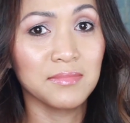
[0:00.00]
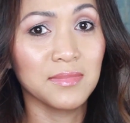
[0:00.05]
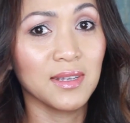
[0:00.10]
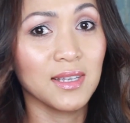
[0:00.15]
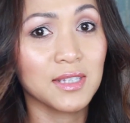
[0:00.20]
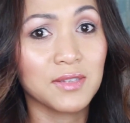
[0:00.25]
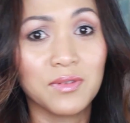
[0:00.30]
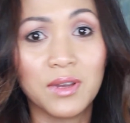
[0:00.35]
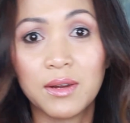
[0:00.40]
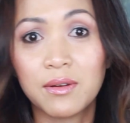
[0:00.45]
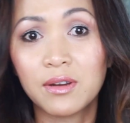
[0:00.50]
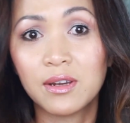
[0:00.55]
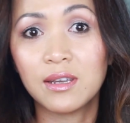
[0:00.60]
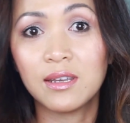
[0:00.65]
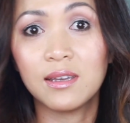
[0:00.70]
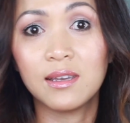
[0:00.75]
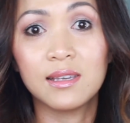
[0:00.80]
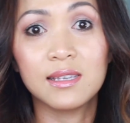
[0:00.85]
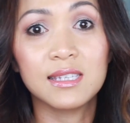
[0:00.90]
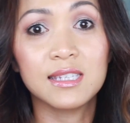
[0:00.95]
It's
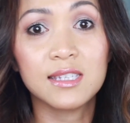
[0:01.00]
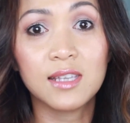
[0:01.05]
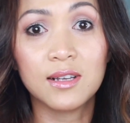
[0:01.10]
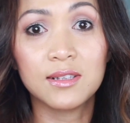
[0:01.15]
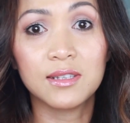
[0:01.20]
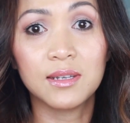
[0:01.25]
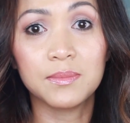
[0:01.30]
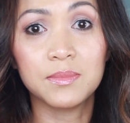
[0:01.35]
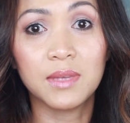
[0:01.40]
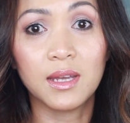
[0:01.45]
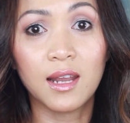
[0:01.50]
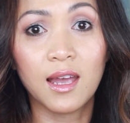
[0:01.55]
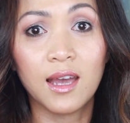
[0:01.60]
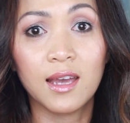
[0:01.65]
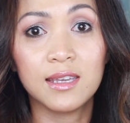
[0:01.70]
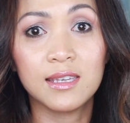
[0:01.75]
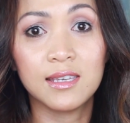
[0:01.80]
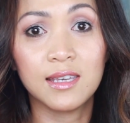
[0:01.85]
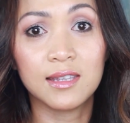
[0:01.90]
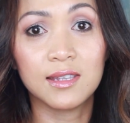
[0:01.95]
very seldom that
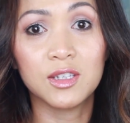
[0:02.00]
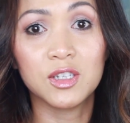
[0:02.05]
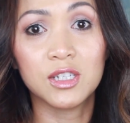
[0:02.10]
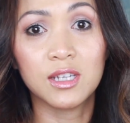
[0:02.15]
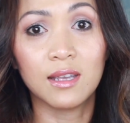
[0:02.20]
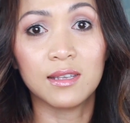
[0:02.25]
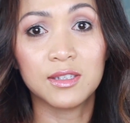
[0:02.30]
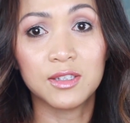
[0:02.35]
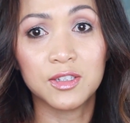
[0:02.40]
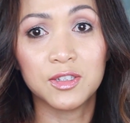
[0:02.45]
I get the chance